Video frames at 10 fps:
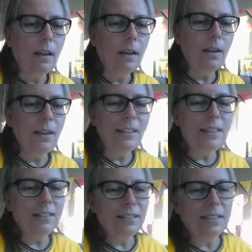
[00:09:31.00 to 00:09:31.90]
on
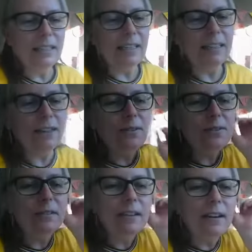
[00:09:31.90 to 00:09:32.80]
here tonight.
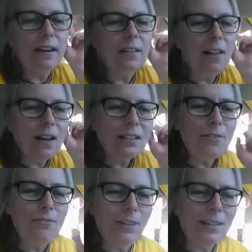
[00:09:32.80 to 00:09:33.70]
Oh, lots
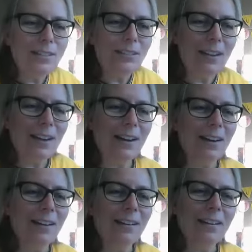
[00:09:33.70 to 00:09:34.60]
of friends are
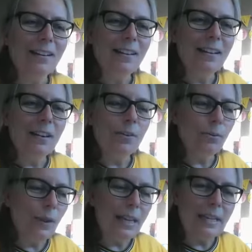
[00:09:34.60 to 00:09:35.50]
there.
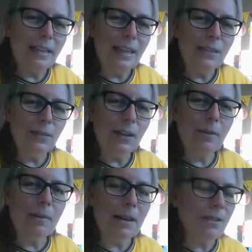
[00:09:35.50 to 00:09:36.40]
Great, thanks for
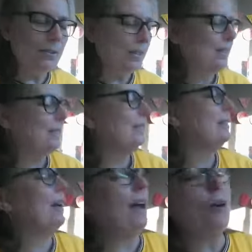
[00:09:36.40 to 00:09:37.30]
coming out.
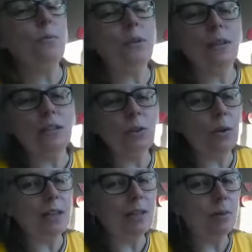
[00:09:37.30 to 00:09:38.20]
I hope you'll
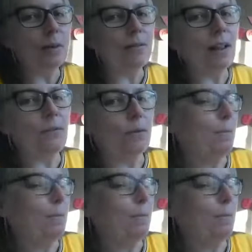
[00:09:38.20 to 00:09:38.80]
enjoy a little bit of Elephant